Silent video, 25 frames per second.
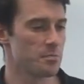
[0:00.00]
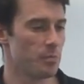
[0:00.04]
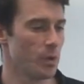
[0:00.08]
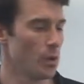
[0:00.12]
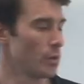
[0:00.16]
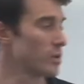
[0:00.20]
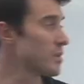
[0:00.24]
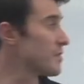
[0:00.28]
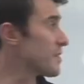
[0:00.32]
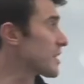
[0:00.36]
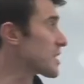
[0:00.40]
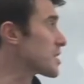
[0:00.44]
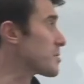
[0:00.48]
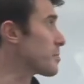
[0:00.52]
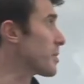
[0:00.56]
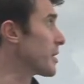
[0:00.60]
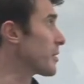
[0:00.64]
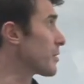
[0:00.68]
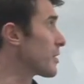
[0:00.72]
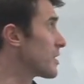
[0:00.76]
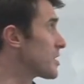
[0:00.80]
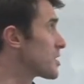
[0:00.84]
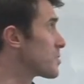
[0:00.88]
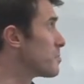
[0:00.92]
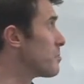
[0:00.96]
Both have
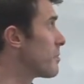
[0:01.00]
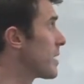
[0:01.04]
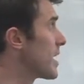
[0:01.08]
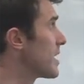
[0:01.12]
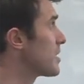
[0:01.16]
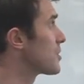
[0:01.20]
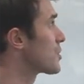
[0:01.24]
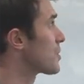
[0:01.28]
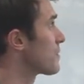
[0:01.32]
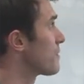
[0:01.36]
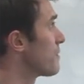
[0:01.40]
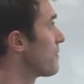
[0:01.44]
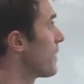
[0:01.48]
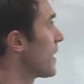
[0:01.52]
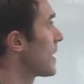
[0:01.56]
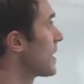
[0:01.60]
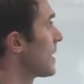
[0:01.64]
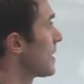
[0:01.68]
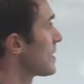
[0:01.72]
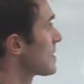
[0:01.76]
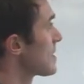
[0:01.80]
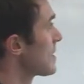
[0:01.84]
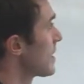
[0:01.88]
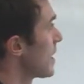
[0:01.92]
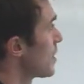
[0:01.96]
experienced major
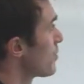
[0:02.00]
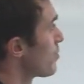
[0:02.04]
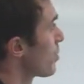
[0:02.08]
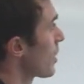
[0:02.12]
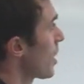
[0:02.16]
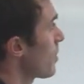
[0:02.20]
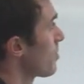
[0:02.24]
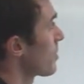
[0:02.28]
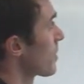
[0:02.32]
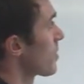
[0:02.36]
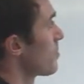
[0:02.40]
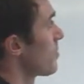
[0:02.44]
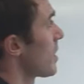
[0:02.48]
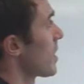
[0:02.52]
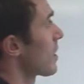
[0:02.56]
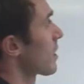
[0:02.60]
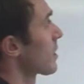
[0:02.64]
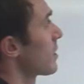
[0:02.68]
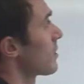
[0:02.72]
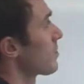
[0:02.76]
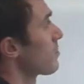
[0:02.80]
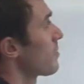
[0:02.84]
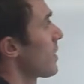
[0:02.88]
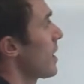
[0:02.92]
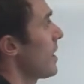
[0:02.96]
finance-led property
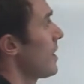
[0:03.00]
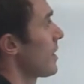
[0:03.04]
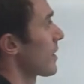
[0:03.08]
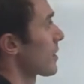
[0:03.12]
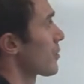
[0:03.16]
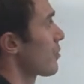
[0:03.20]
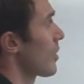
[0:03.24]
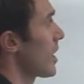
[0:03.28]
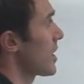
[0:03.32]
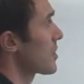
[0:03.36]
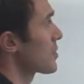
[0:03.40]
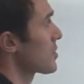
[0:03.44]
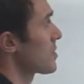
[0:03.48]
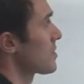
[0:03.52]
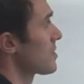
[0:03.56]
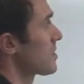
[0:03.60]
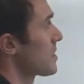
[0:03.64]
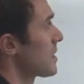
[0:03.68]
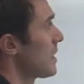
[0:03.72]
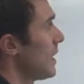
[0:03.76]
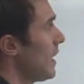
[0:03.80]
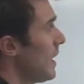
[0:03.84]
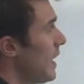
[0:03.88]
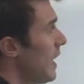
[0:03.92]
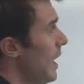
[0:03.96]
market uh, crashes,